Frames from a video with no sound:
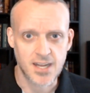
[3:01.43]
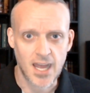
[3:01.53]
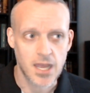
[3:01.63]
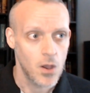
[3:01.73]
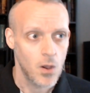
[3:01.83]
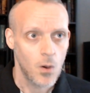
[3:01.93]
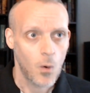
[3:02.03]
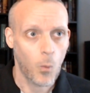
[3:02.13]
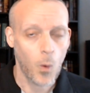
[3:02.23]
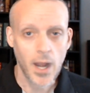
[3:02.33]
Knight.
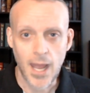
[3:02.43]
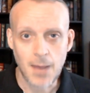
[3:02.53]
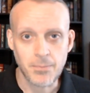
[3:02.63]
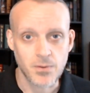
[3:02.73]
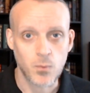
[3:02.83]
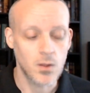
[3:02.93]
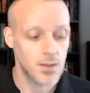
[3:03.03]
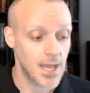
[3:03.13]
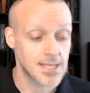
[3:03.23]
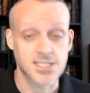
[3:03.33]
What happened? Well,
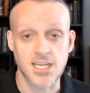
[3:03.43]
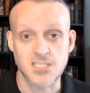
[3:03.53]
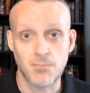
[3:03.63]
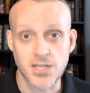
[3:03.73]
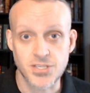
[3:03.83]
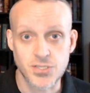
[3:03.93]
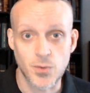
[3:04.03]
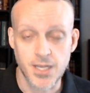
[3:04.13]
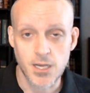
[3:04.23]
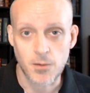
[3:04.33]
like 6 months
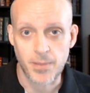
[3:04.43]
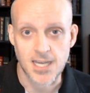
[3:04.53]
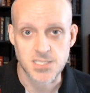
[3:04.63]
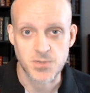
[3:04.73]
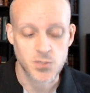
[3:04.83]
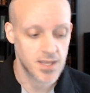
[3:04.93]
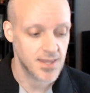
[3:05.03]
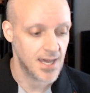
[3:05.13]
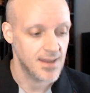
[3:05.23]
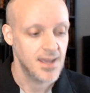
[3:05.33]
to a year passed between
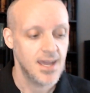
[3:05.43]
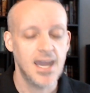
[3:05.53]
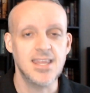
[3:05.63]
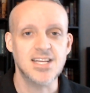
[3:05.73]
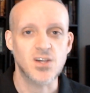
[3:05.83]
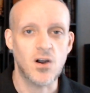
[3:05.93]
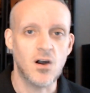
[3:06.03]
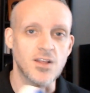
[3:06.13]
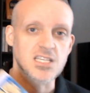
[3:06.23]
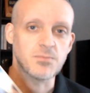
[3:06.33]
that, and that's
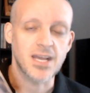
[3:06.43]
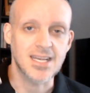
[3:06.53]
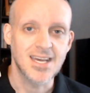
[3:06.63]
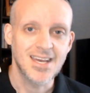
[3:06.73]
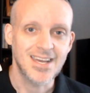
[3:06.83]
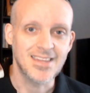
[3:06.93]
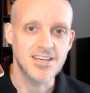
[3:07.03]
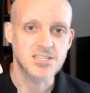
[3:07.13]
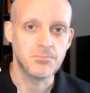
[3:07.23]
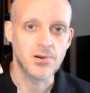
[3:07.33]
all explained in
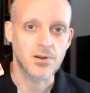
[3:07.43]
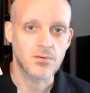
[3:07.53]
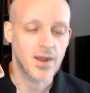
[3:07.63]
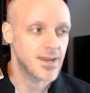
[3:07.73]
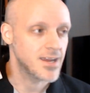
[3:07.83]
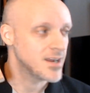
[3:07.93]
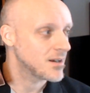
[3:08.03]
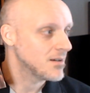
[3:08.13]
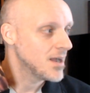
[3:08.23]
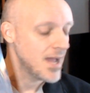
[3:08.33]
this book right
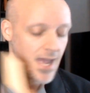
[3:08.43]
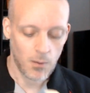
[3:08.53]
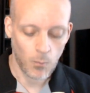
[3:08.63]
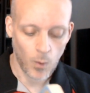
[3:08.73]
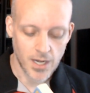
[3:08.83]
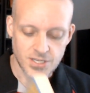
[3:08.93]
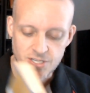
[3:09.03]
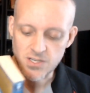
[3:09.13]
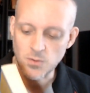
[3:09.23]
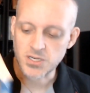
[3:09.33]
here. And what is
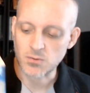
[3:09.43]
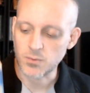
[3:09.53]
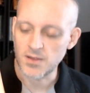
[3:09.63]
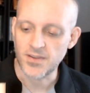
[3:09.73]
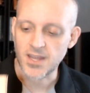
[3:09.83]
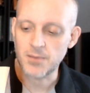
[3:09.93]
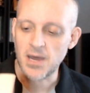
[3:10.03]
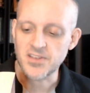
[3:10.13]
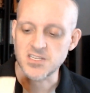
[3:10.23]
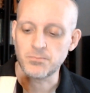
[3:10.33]
so terrific
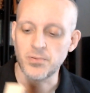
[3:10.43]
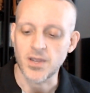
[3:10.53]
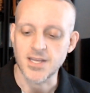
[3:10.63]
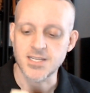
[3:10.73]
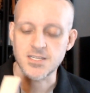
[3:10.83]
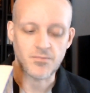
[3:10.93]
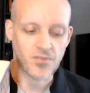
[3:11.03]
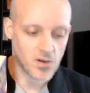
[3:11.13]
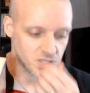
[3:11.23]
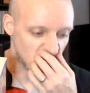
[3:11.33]
about this book is it's the
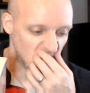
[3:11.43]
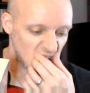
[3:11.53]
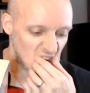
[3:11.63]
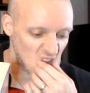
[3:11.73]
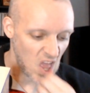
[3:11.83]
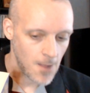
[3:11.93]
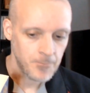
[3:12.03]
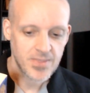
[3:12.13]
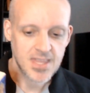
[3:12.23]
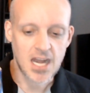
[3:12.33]
first time
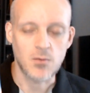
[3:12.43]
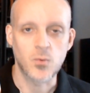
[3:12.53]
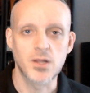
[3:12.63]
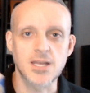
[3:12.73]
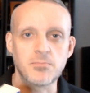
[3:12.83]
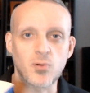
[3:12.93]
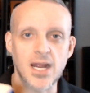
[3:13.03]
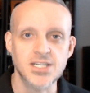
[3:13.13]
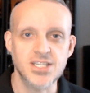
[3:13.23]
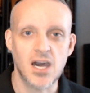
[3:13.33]
that it really
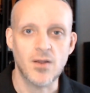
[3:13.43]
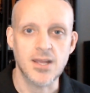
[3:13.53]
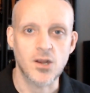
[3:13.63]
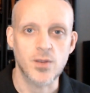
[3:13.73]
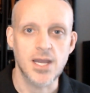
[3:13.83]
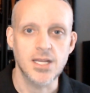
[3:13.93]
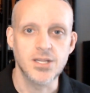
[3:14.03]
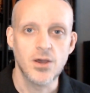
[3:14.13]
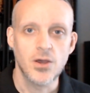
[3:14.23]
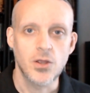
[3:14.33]
branched out and
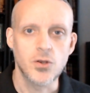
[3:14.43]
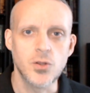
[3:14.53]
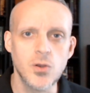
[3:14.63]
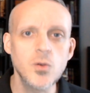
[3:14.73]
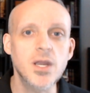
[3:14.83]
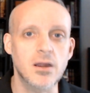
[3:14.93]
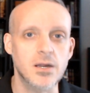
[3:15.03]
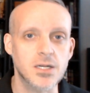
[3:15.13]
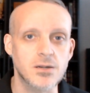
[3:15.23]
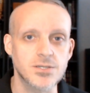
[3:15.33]
created new
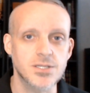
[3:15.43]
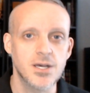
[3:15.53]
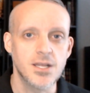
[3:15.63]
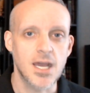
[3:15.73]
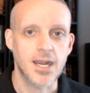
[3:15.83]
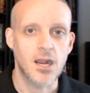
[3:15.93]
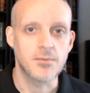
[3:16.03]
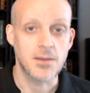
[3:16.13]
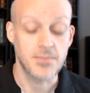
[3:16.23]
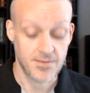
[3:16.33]
characters that
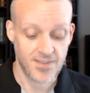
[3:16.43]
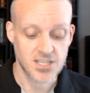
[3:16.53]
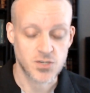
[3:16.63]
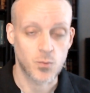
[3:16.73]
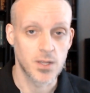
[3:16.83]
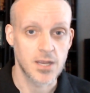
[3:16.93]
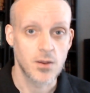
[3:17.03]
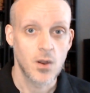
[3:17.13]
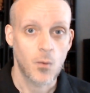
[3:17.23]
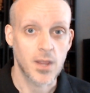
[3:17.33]
that fans
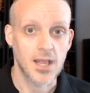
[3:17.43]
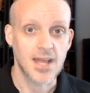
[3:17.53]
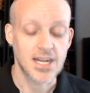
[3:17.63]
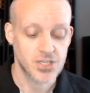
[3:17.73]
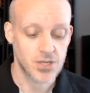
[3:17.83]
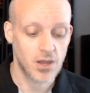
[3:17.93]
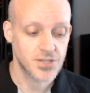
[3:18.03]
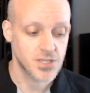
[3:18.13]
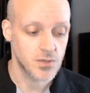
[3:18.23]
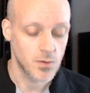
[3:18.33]
really, really latched
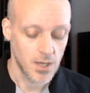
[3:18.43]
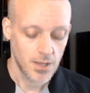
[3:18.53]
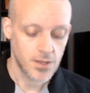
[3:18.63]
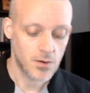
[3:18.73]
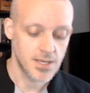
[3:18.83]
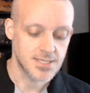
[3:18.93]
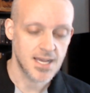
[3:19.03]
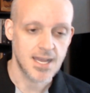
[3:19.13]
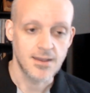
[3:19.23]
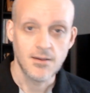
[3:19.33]
onto. There is
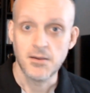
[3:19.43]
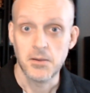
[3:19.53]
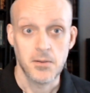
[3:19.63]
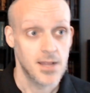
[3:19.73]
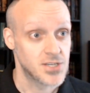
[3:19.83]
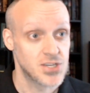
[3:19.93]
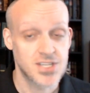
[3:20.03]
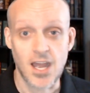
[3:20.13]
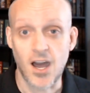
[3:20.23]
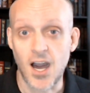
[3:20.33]
a, let's just
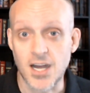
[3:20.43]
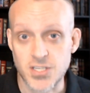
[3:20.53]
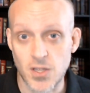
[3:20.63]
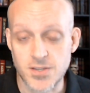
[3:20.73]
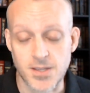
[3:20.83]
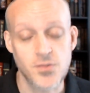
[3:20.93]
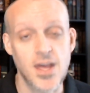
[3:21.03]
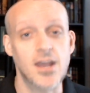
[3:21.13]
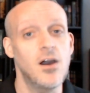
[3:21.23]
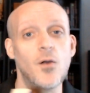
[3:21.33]
say, a Han Solo. You
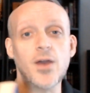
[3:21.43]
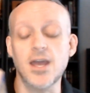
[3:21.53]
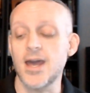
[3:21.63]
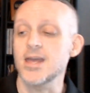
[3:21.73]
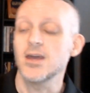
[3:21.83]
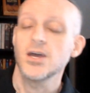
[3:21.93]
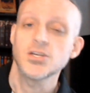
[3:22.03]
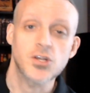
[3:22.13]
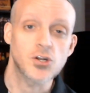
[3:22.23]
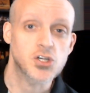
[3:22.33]
think, okay, hey,
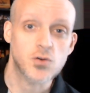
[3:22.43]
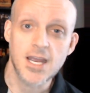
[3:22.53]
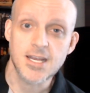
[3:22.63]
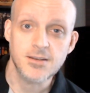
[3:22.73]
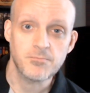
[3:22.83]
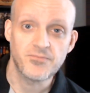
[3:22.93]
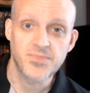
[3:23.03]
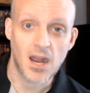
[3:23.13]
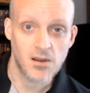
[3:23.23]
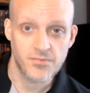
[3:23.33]
so you're trading
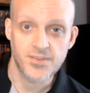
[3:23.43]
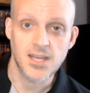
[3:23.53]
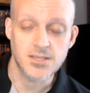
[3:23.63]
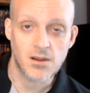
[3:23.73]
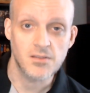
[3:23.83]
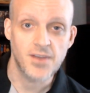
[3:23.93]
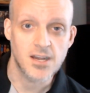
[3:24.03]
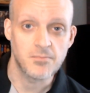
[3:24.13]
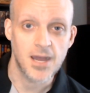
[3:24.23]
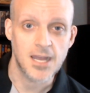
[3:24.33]
getting Darth
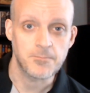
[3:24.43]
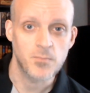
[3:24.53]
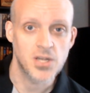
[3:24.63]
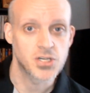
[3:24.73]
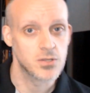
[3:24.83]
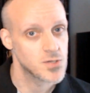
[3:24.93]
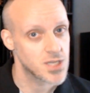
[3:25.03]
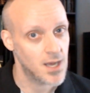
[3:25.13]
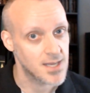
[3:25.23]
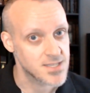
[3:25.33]
Vader back, but you're
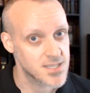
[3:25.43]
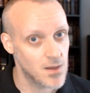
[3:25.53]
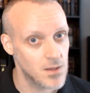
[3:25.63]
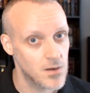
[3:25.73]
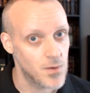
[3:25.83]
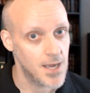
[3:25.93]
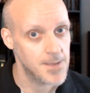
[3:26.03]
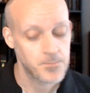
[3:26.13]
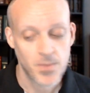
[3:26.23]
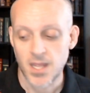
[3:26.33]
losing Han Solo, right?